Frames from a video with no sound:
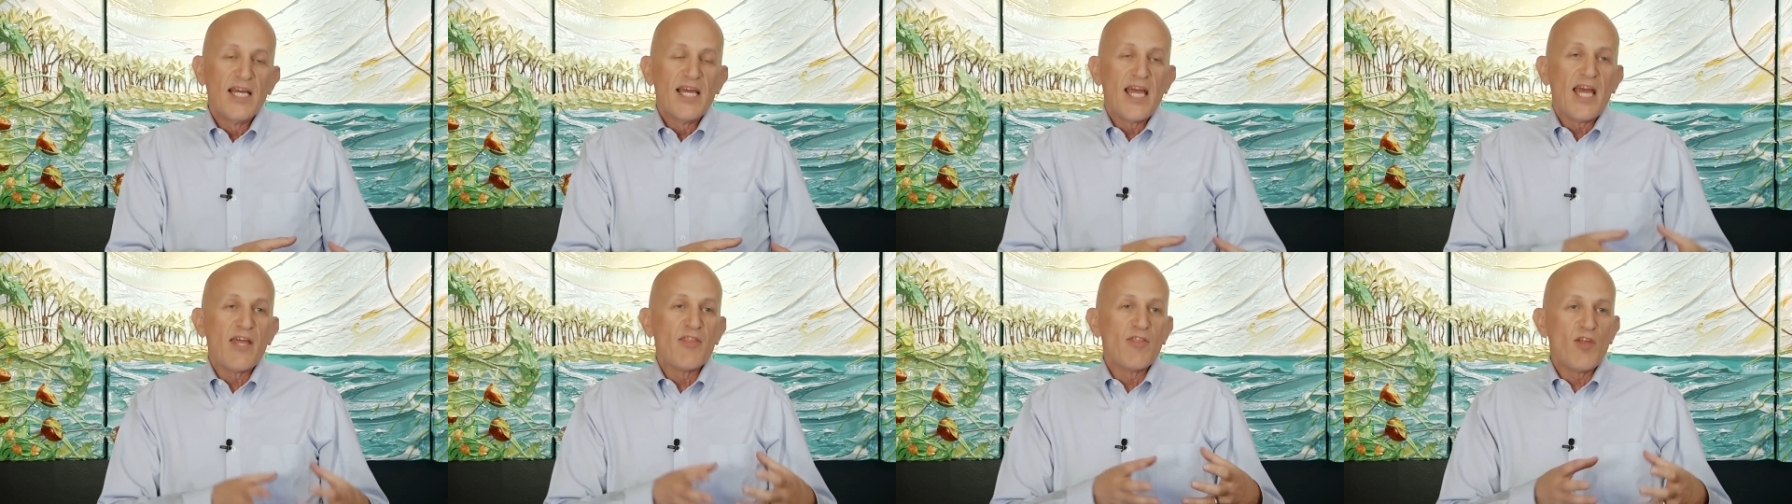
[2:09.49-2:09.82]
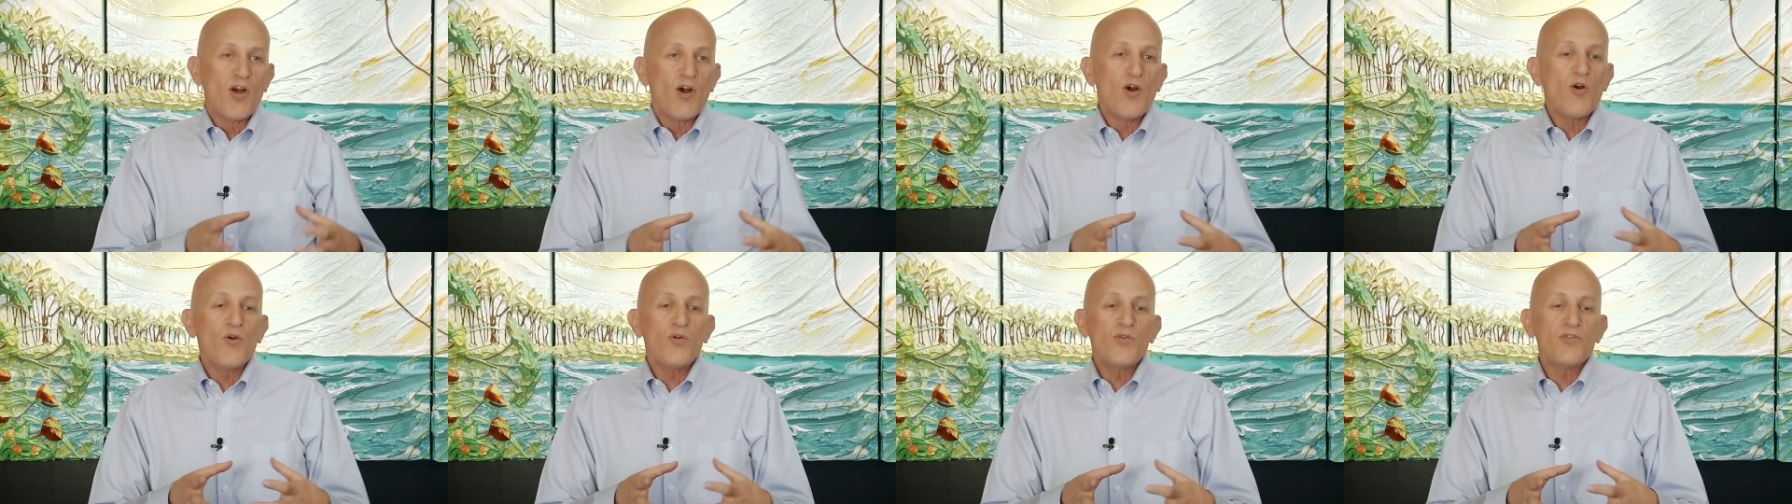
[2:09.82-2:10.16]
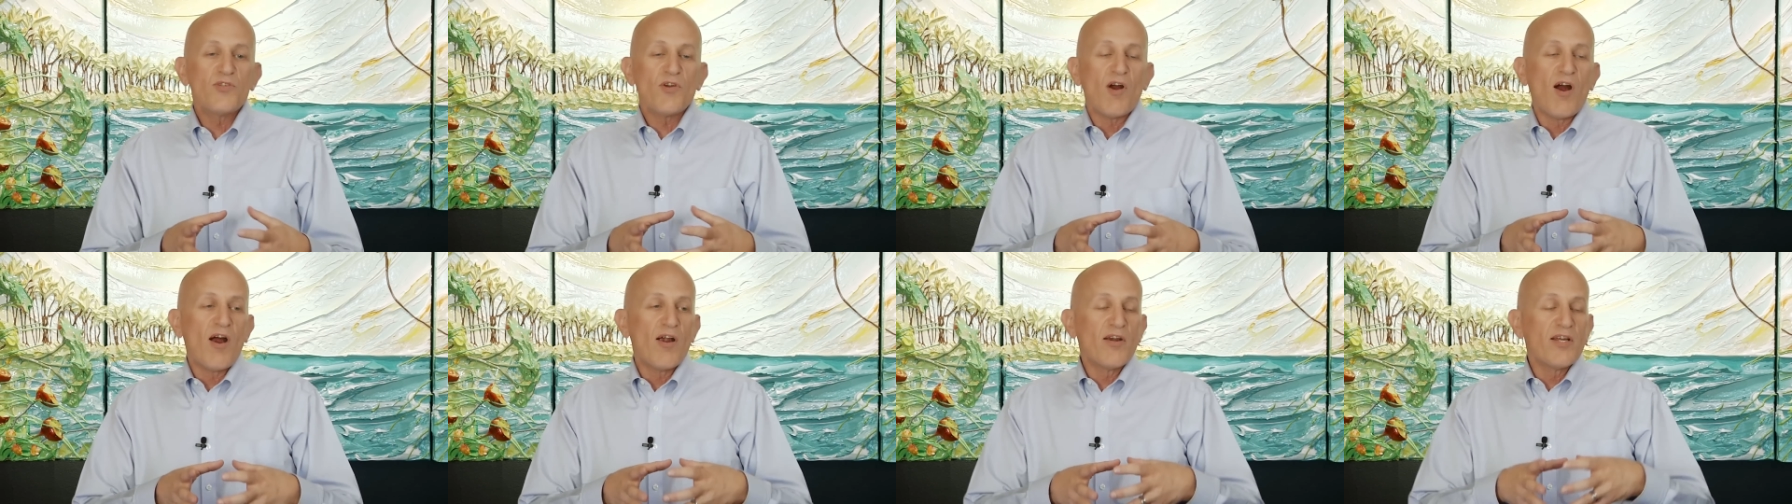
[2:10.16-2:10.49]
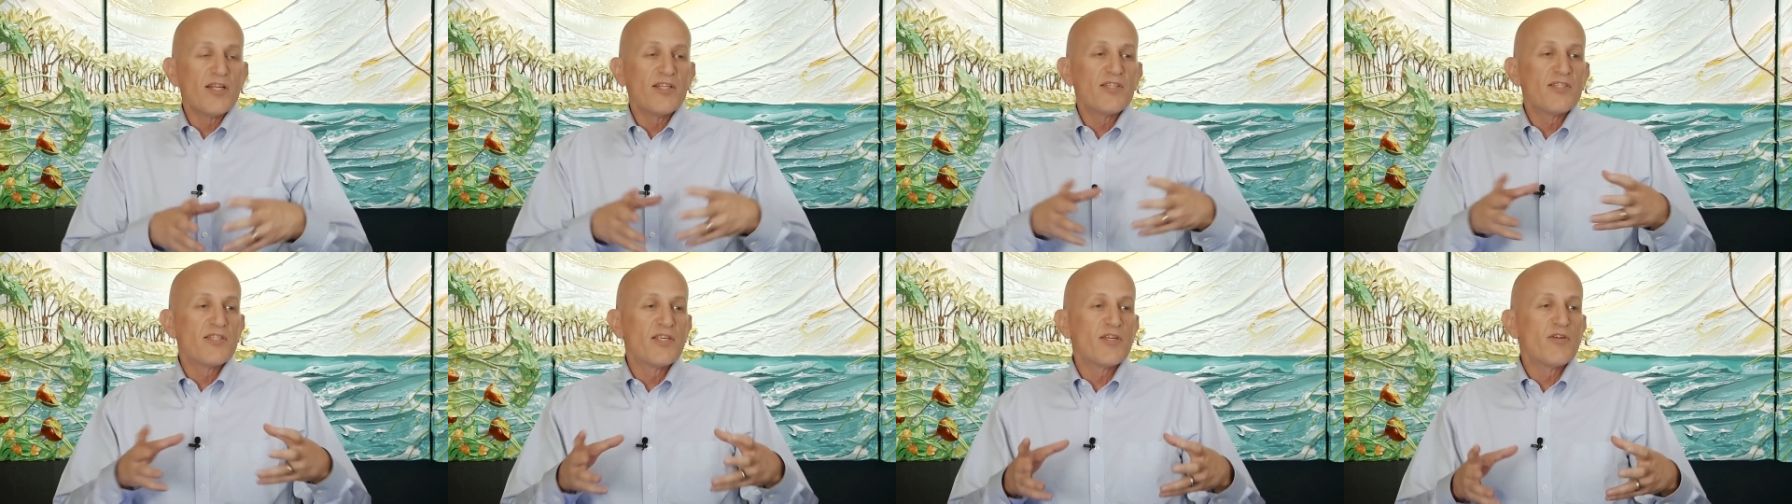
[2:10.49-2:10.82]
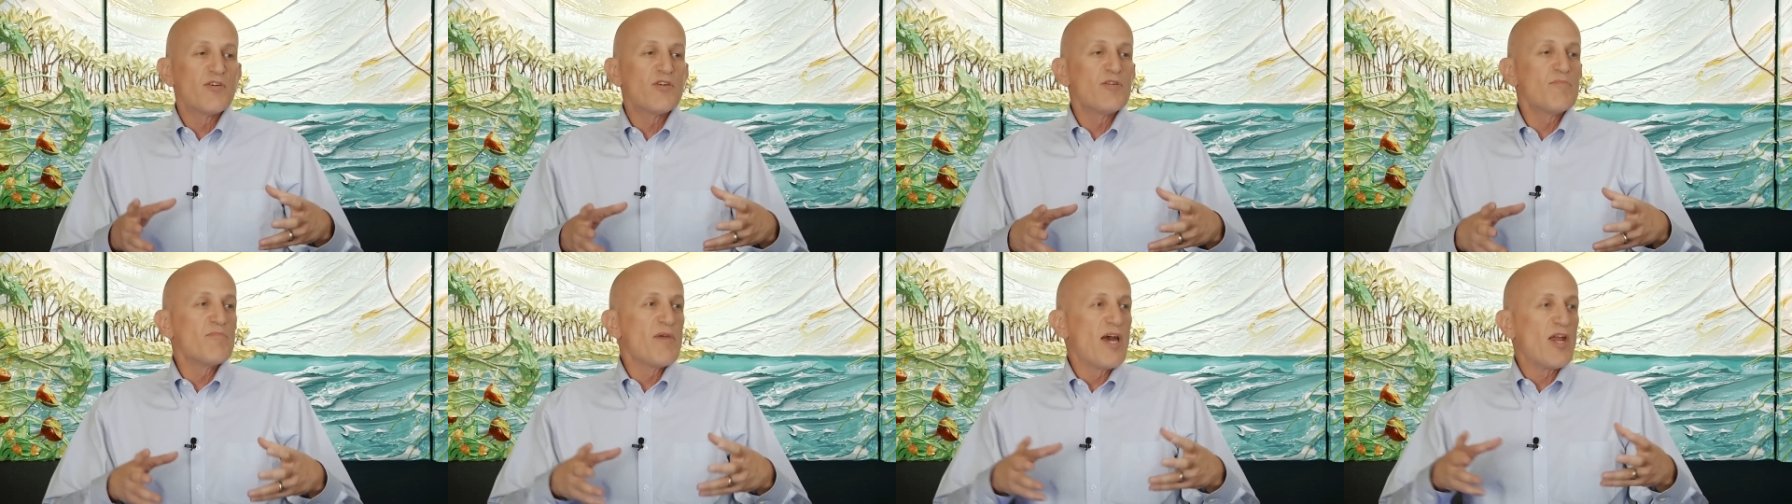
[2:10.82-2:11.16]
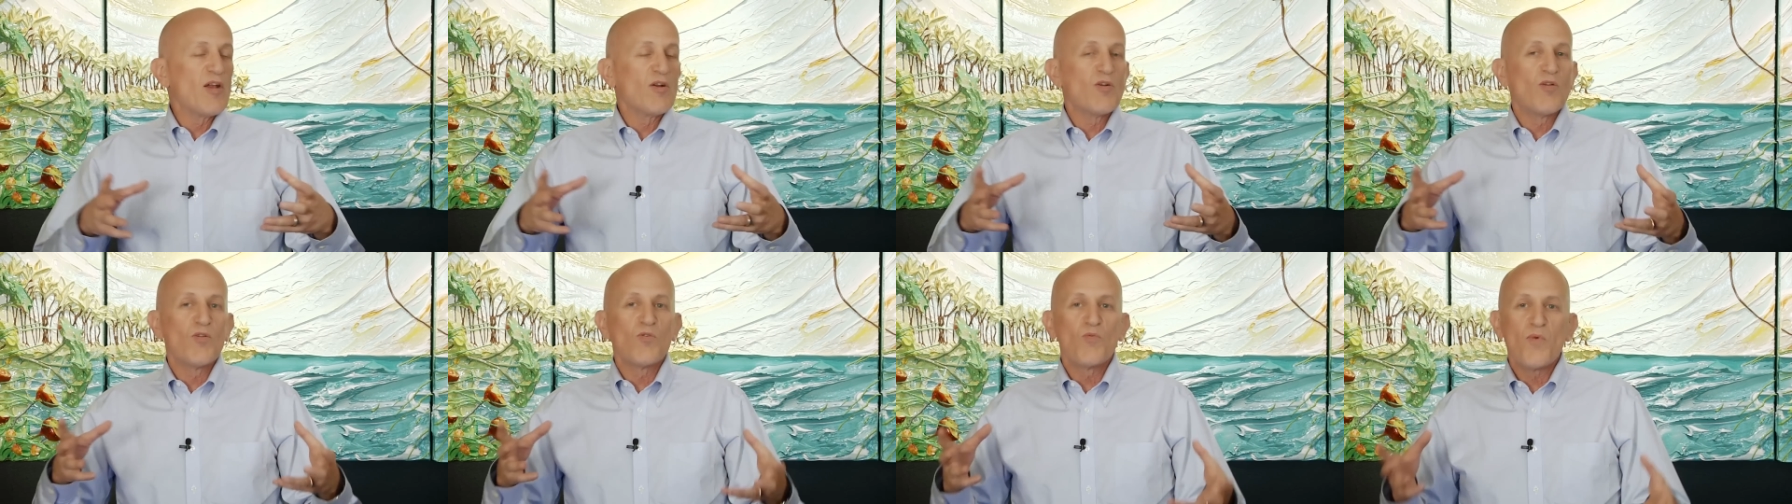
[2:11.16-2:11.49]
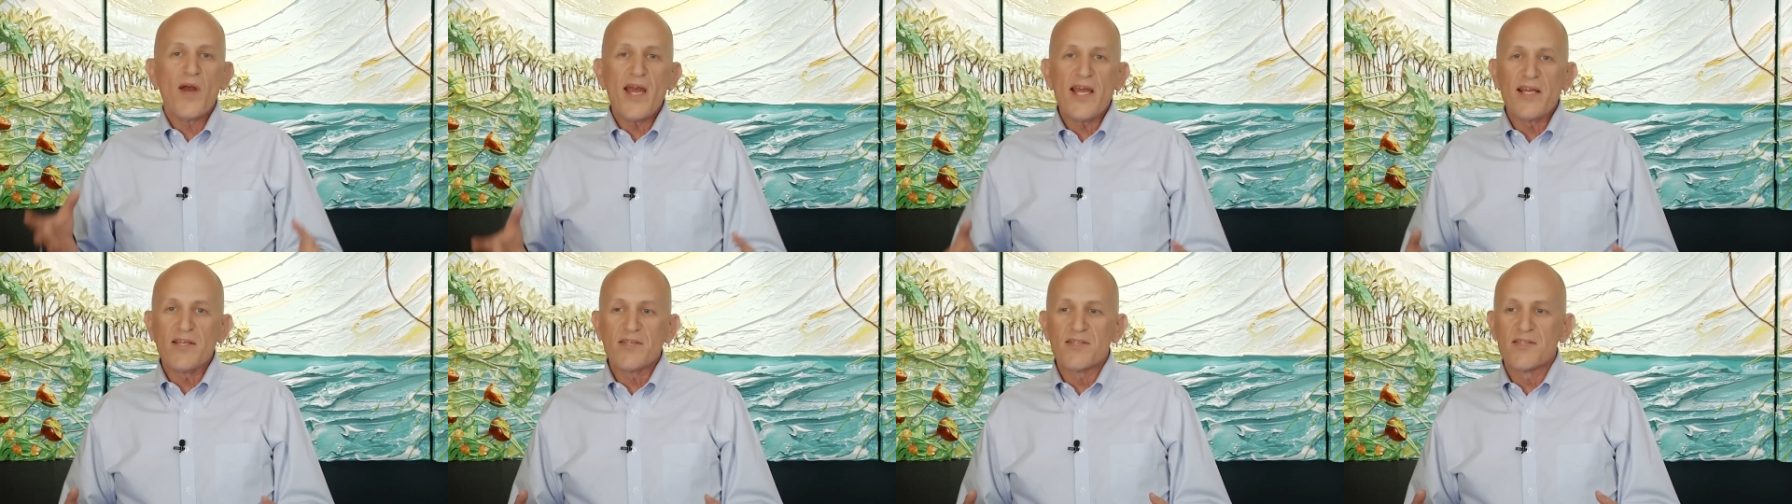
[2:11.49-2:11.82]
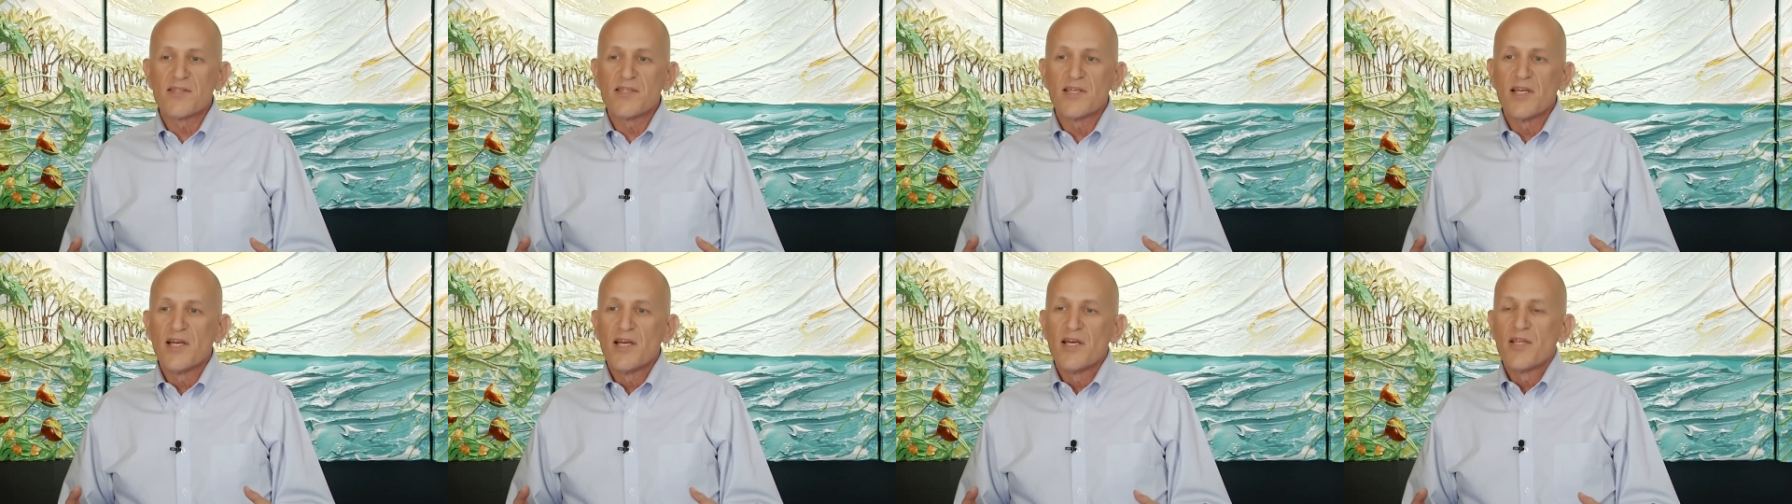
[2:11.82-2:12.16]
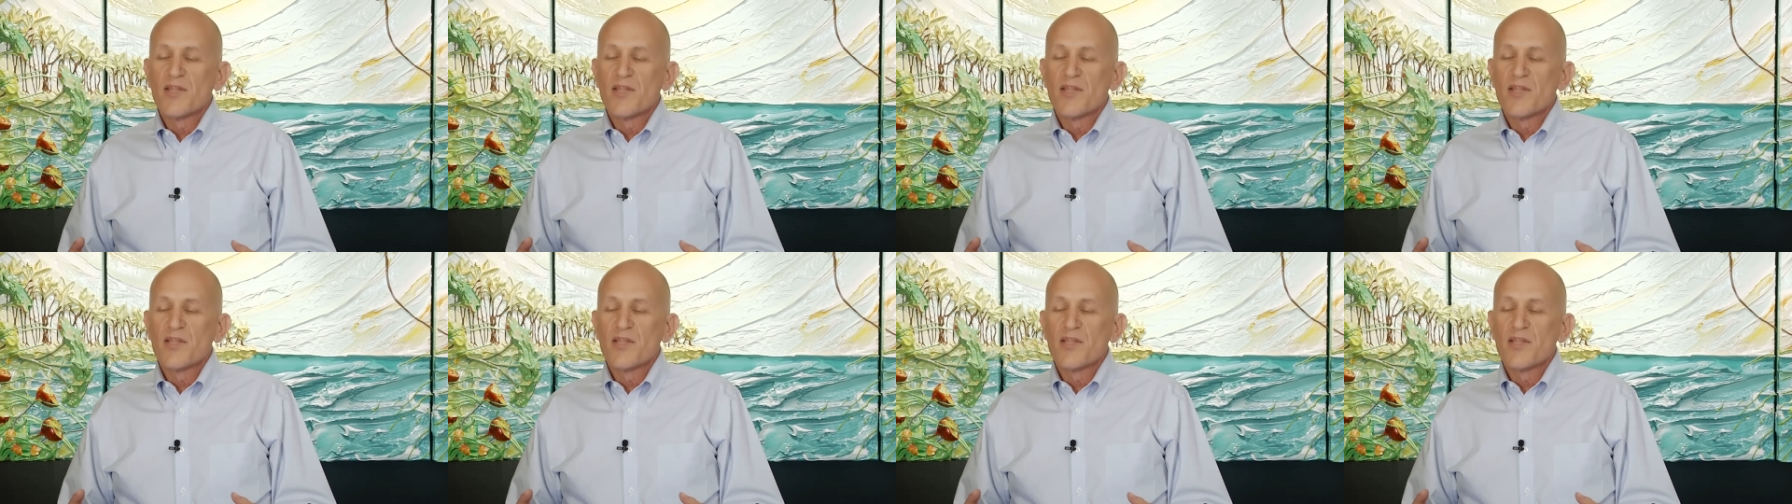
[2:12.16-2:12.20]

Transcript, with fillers: And those are considered medical waste.